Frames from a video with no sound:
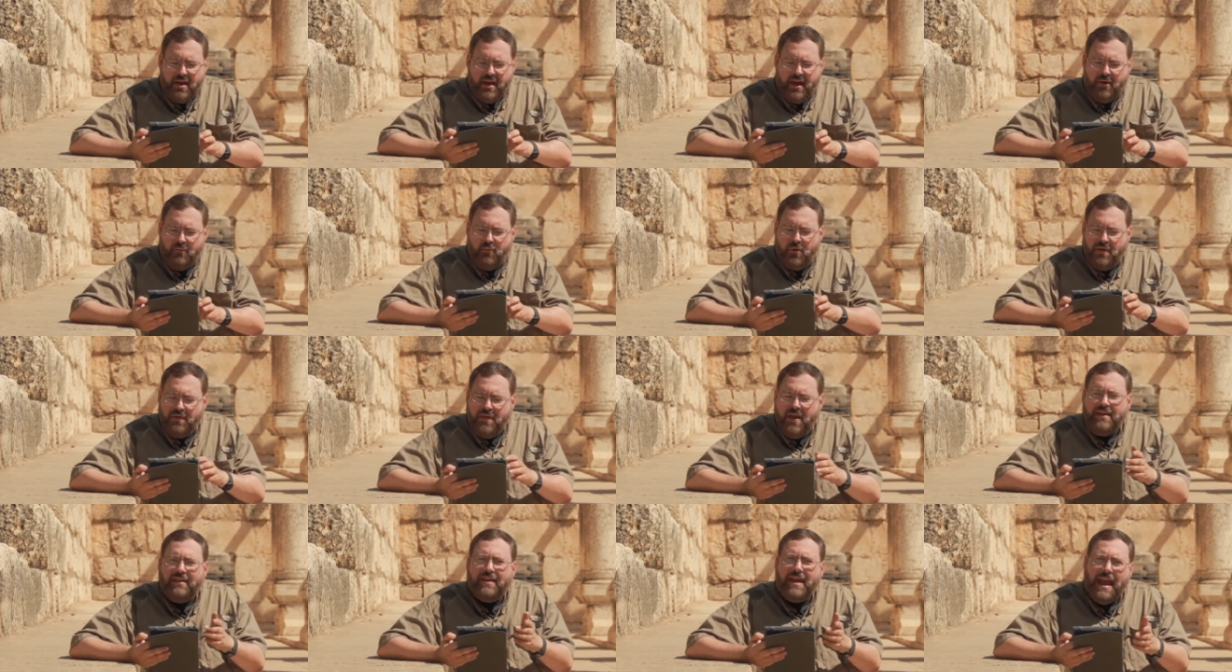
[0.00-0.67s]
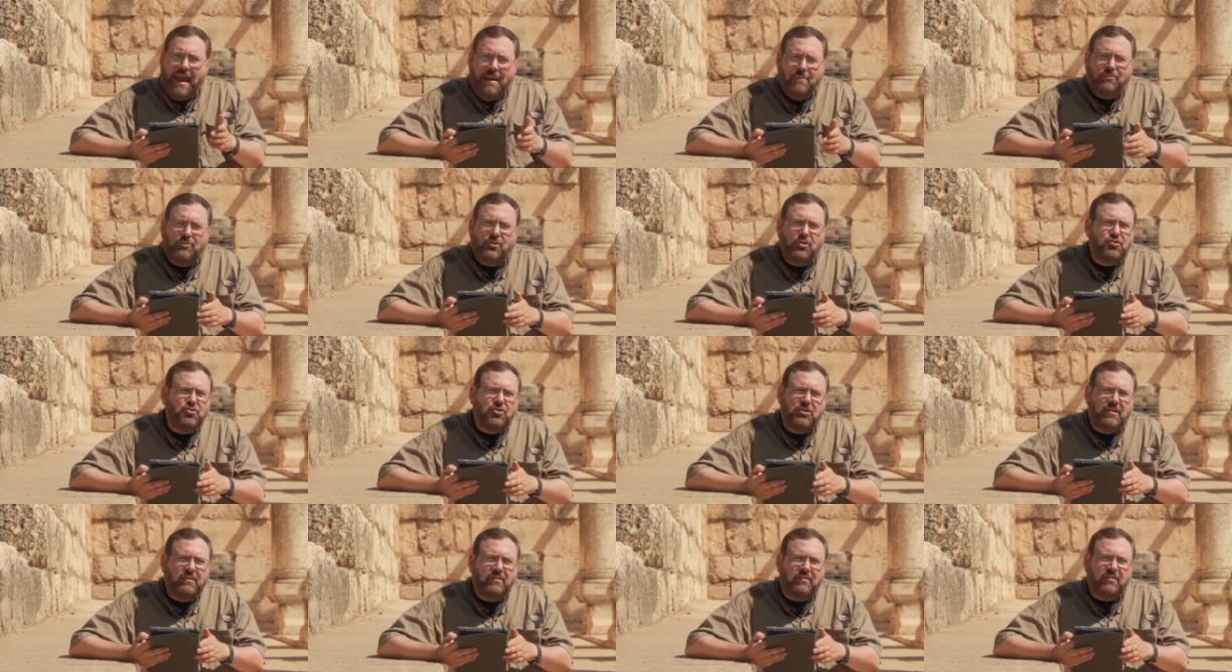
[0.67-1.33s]
And when they came to
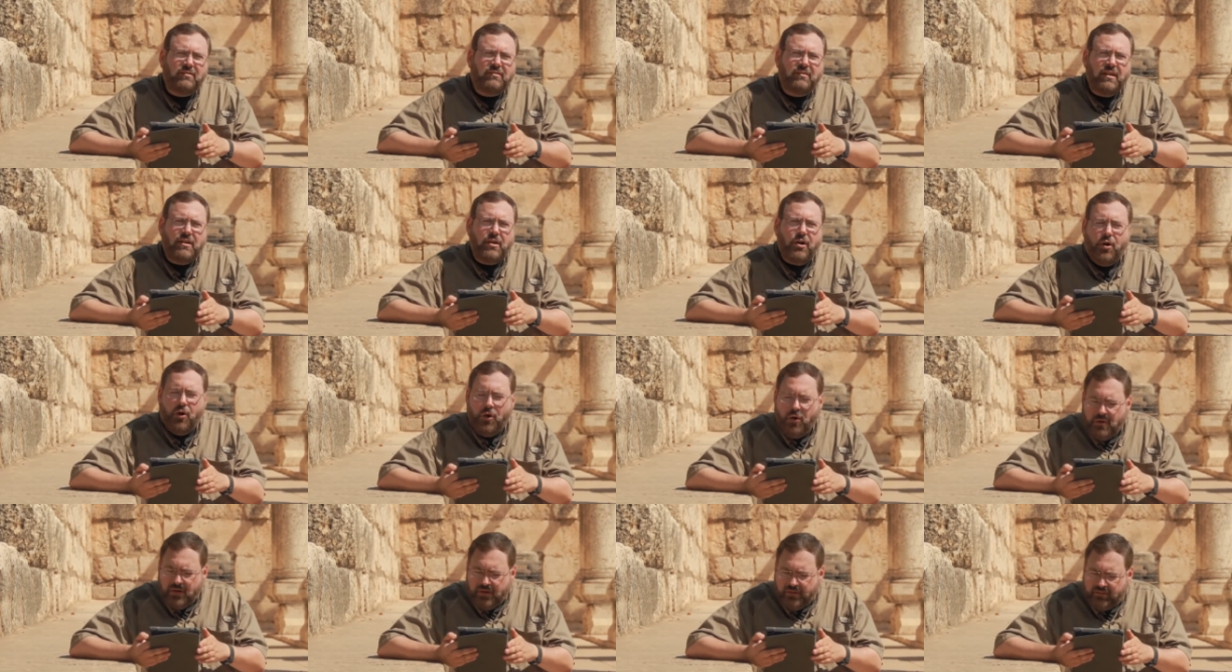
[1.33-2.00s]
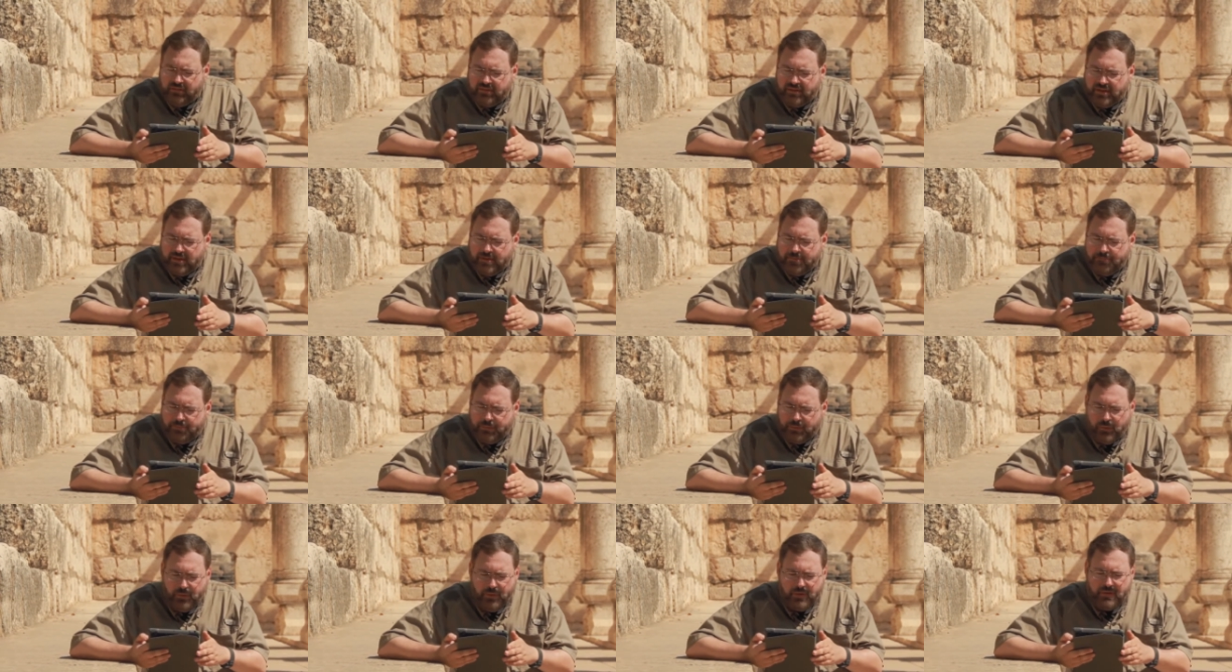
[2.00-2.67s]
Jesus, they earnestly
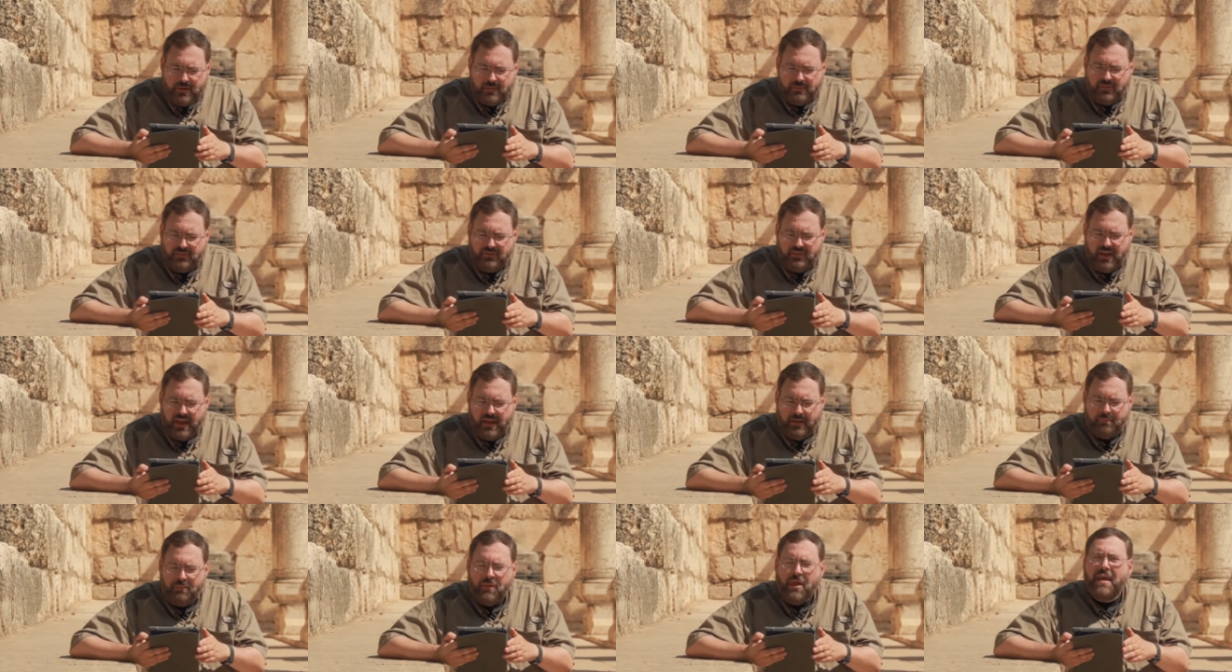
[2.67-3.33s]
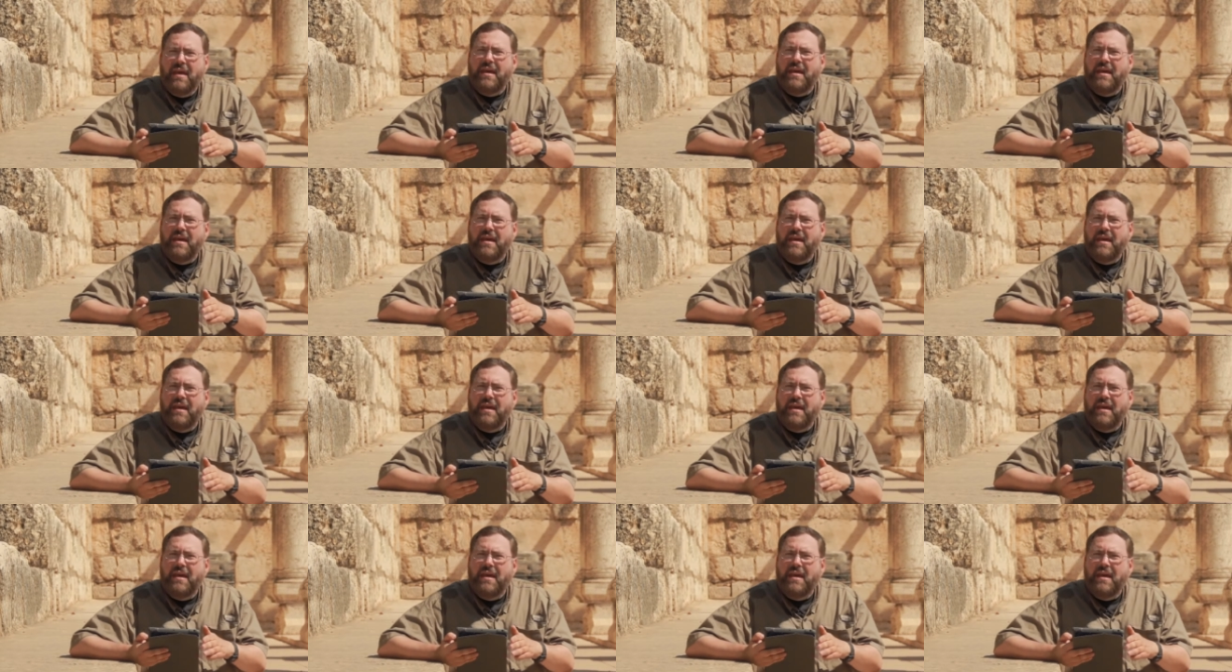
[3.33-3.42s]
implored him, saying,